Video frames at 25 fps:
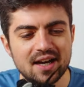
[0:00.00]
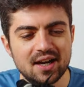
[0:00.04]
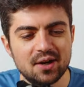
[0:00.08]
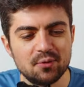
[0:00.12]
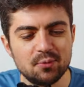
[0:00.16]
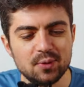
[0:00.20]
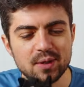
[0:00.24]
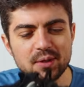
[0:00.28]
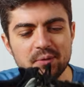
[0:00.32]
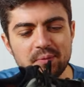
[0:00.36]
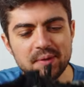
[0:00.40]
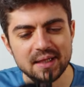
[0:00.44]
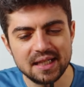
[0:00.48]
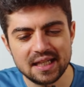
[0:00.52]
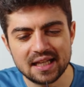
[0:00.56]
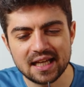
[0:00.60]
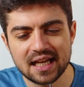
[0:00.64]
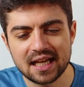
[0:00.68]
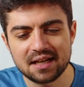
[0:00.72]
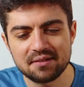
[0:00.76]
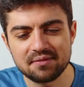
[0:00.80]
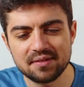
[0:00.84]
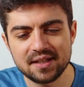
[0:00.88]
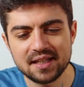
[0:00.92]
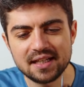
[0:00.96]
We're really
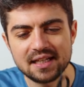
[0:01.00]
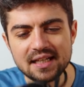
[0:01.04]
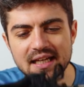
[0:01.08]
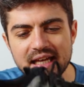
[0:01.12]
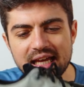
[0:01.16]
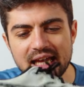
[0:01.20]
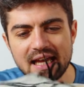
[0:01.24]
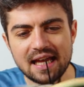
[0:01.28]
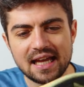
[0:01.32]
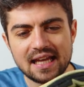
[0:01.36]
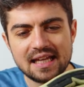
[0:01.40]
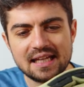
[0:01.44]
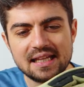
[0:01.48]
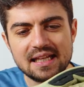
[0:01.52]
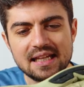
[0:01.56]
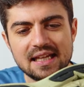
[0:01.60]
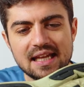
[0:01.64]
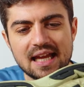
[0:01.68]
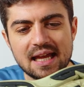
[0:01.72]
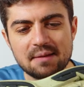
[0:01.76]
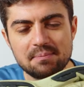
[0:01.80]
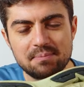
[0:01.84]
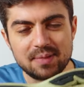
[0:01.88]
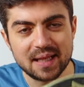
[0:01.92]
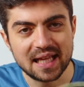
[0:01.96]
having
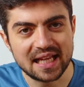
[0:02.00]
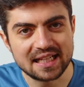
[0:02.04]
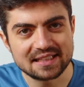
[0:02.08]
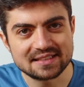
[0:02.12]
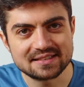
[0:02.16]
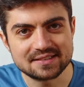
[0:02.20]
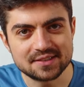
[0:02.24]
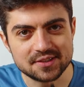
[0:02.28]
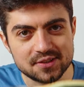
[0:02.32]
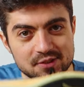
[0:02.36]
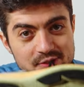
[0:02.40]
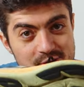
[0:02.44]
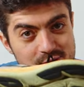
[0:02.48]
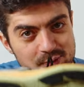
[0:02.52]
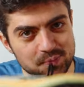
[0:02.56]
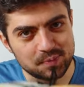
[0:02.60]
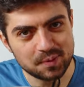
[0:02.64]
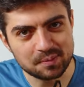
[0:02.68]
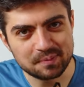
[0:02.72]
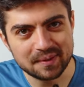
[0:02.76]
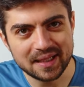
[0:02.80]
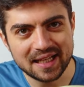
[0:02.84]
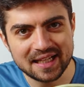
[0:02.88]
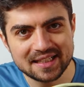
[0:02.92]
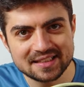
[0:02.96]
a blast, a super
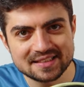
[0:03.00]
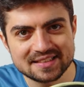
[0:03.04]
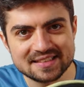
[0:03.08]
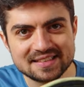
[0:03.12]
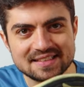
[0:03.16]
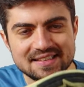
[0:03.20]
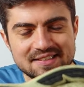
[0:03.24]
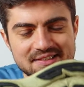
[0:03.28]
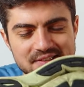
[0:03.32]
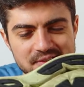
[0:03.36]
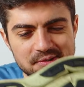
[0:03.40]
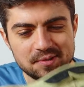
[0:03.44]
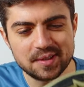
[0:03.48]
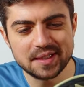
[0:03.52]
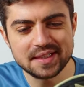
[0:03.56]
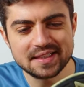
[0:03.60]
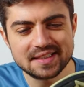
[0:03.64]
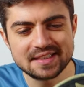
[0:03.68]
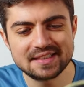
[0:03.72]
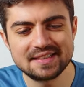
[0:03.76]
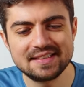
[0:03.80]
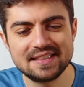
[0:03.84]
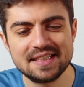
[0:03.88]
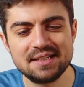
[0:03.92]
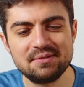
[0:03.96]
blast, doing
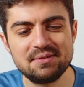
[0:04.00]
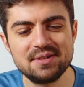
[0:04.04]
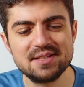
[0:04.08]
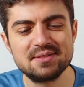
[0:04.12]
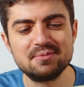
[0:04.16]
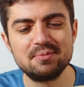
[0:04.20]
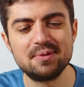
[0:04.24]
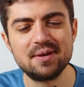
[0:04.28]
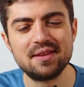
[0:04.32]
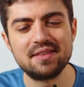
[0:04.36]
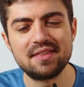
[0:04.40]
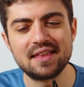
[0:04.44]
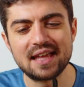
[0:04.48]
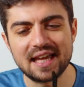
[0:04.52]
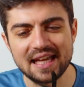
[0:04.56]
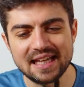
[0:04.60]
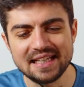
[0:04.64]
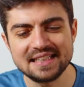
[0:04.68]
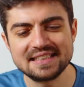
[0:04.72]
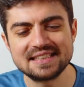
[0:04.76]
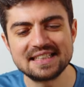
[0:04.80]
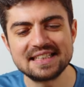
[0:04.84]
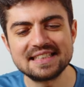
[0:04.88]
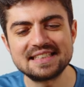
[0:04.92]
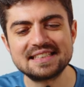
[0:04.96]
this series with
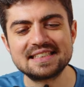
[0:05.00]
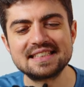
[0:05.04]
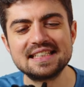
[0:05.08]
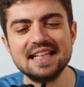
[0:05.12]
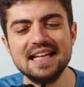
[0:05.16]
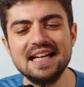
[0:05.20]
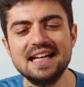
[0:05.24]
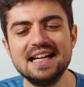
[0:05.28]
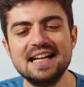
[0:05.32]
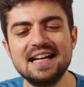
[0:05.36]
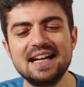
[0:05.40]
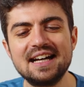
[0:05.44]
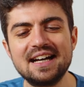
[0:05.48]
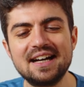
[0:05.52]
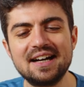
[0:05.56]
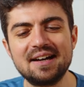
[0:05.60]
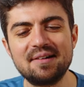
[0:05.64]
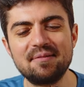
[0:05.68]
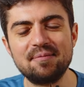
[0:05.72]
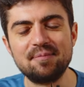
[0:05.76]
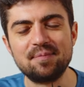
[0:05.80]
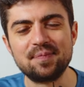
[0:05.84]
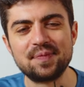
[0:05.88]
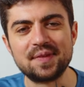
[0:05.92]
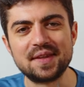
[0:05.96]
ASICS.
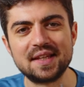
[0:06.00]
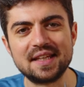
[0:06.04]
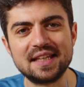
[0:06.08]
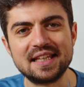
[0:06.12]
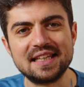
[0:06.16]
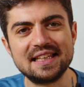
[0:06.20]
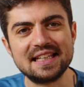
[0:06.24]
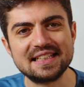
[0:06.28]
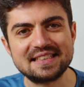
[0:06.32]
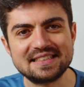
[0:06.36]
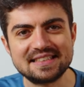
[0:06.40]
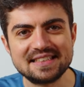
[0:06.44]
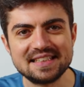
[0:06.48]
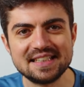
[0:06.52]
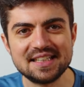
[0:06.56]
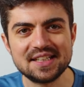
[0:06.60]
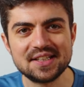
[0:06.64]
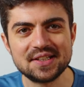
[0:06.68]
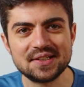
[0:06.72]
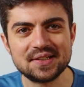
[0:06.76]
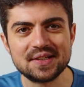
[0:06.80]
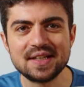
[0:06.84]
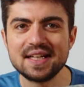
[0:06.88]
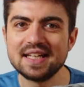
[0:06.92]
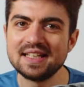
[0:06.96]
Let's see
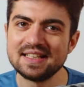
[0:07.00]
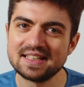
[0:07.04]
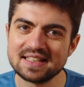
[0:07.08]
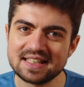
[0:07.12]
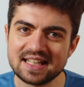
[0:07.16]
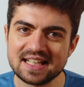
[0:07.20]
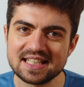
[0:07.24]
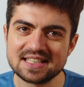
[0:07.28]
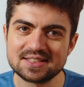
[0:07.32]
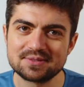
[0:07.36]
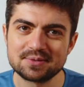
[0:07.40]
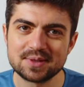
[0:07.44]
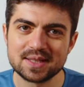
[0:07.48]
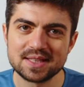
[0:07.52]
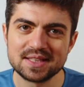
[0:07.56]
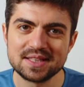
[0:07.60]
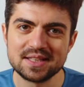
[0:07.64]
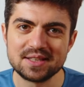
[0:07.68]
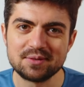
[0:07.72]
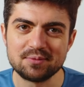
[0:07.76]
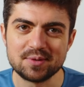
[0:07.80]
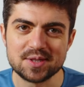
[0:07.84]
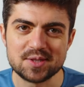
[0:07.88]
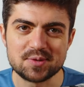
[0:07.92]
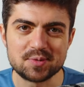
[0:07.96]
you in the next
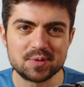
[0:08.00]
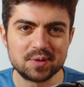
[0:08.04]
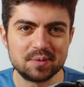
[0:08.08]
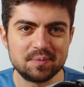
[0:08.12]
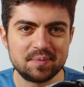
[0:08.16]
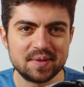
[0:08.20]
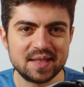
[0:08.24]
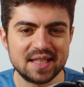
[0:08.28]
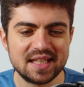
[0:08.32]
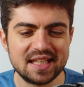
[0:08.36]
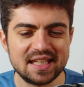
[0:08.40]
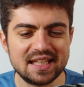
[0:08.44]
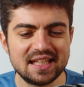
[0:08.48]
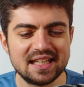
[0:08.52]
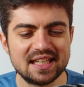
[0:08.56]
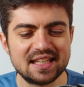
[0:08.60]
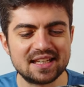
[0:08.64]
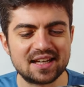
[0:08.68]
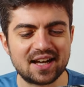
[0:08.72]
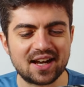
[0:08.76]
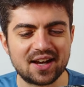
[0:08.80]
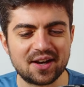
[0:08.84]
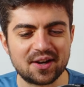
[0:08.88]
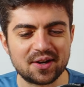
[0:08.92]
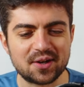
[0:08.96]
one, which will be
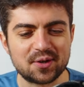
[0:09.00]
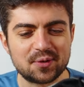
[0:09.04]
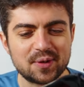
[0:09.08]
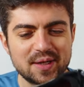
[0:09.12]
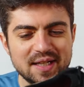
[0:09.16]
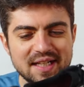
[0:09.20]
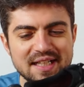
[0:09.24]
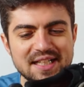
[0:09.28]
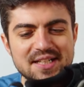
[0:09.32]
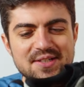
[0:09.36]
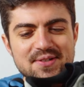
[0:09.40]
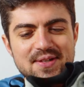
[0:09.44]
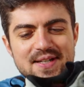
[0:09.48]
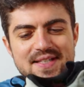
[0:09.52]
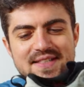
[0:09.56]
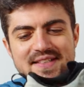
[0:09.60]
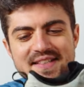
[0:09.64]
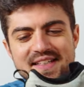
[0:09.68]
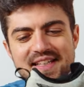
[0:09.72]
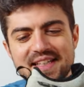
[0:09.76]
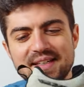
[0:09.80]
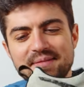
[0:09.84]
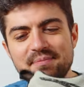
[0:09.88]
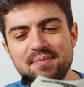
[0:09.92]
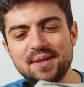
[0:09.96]
quite
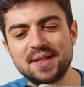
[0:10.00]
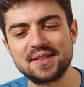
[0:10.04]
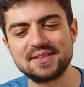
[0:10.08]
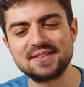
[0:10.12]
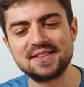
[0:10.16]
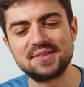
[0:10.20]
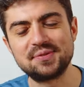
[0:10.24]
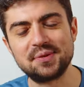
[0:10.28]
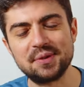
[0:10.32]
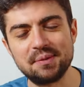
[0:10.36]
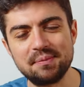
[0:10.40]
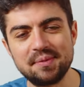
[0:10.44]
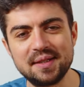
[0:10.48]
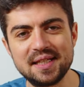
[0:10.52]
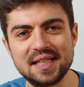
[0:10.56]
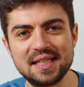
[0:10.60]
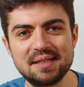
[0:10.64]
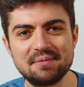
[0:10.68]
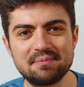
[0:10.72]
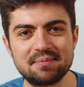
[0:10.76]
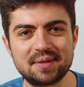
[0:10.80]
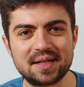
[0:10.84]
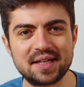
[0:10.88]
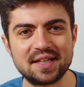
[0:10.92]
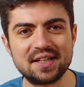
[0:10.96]
interesting because it will be
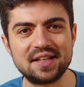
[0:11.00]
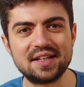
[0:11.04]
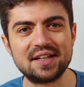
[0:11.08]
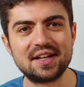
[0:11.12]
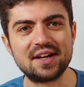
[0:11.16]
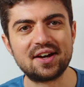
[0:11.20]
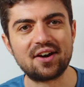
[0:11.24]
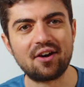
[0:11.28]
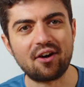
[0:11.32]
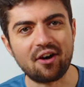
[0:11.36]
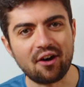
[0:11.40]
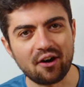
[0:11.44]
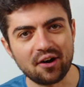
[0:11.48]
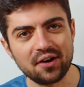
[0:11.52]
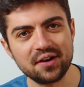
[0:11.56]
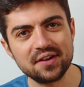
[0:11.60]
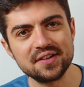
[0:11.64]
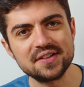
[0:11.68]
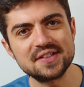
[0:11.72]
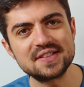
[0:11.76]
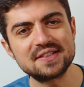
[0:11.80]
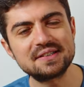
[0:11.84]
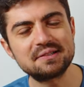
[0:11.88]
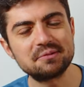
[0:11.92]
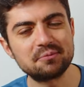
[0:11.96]
in my
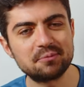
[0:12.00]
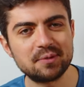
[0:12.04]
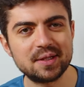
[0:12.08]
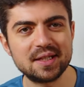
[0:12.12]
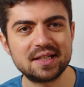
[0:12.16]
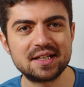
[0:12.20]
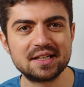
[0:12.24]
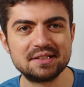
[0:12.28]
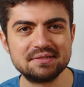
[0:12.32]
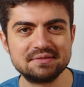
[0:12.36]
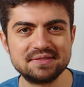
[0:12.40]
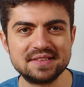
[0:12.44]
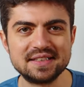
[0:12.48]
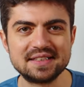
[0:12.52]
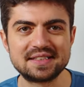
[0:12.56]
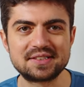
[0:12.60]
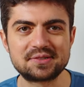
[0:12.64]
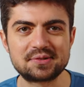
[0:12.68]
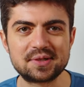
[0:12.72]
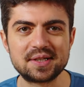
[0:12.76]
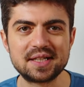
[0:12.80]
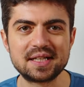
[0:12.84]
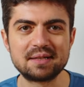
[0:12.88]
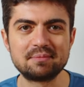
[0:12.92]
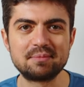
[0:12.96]
hardest week of this
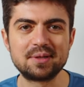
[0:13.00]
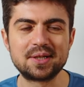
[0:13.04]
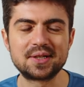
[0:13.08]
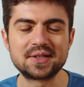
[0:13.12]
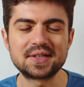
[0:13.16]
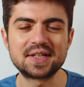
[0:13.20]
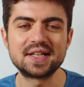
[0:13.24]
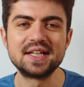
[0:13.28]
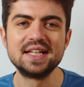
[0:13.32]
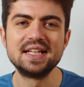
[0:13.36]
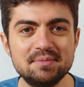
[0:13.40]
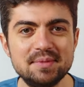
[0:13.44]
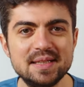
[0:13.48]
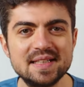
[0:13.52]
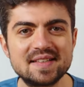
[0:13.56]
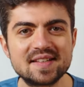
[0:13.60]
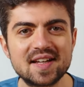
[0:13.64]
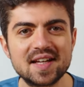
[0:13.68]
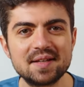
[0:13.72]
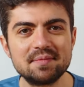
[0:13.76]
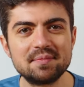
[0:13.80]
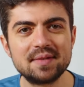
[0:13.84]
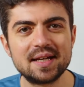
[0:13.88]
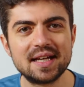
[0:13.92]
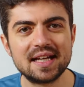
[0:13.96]
training block. In the
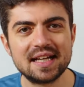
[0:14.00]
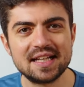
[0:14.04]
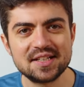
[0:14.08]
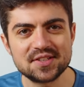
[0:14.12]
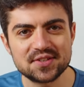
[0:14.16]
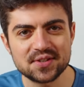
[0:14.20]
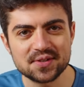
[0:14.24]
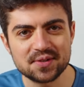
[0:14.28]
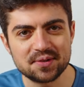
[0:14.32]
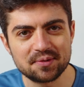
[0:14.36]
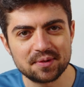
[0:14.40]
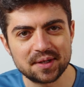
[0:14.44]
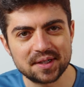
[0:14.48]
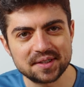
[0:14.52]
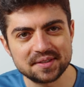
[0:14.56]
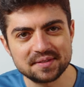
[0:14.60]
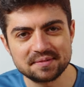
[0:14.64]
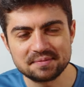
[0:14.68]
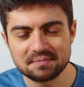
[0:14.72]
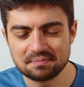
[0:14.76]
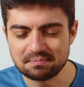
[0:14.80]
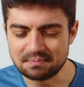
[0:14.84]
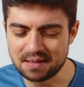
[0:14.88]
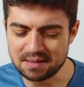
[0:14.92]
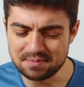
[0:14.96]
meantime, enjoy your
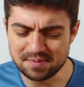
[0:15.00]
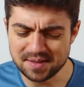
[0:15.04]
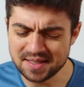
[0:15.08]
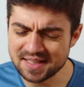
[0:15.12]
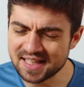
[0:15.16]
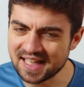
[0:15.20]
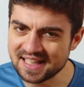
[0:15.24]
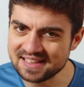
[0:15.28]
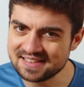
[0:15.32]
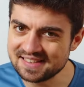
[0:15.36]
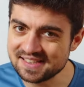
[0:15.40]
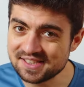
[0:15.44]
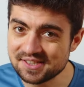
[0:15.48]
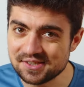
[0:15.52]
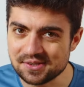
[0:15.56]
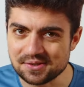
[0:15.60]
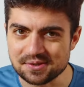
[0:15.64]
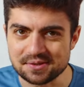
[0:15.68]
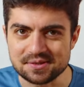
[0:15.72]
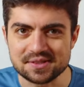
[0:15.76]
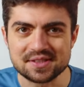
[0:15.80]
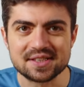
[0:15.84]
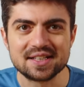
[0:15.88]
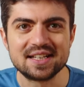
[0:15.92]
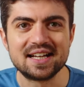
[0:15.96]
run, maybe in ASICS
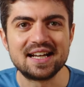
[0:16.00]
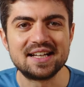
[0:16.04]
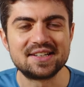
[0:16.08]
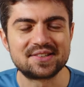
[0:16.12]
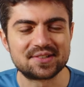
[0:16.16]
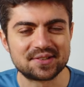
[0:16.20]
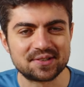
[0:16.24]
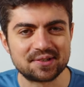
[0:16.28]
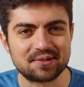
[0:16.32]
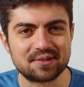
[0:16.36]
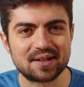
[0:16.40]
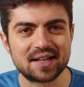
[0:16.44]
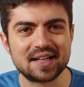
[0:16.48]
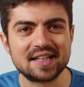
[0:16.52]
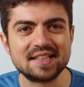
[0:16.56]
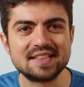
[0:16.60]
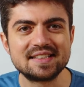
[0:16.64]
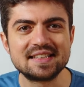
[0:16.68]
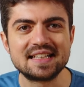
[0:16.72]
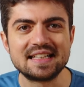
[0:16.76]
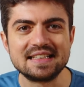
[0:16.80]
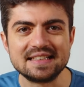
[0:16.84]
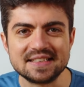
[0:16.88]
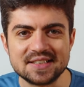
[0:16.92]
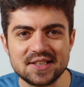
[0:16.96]
shoes. Enjoy your ride
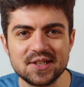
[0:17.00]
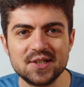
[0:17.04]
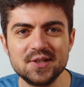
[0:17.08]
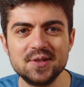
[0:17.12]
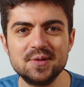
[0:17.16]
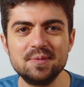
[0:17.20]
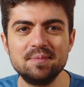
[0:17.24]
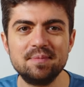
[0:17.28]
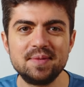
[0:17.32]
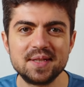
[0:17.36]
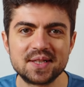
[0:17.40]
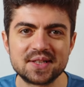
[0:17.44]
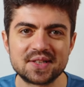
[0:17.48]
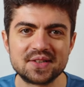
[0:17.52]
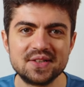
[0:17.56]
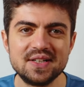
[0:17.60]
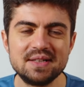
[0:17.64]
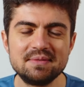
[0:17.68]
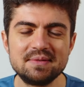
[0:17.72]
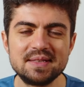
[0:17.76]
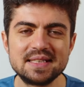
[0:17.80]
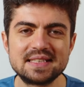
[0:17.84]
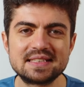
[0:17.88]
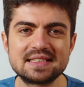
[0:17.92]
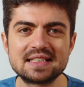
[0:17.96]
and go beyond your
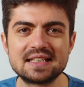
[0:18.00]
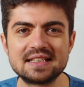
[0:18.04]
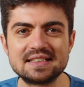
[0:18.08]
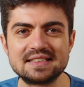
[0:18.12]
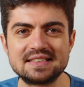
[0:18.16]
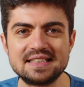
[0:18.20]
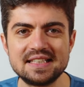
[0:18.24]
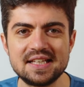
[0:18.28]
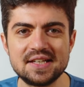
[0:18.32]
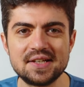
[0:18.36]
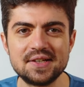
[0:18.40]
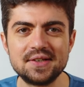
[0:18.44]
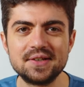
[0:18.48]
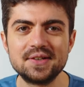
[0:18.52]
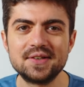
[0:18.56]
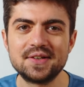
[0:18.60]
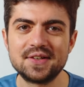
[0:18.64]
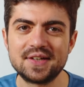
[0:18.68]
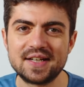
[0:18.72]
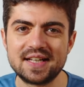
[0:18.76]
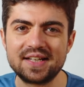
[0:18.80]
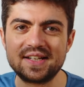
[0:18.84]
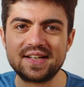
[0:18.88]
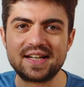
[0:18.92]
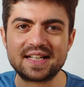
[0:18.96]
limits. I'll see you
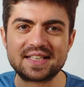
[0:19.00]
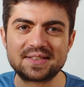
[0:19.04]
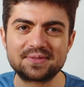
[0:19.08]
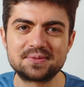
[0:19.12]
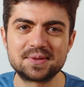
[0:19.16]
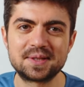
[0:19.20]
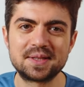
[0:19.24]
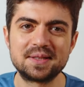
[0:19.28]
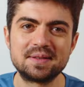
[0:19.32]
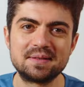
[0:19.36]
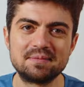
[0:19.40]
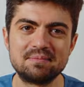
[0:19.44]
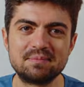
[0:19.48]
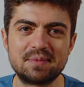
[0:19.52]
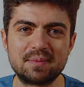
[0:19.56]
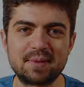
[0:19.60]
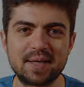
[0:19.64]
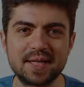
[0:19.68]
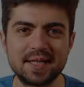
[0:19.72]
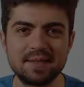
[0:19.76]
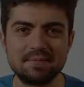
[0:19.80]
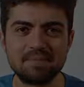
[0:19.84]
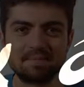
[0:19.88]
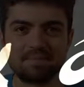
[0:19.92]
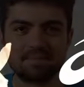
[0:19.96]
in the next one.
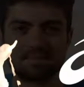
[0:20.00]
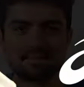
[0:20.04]
Bye-bye.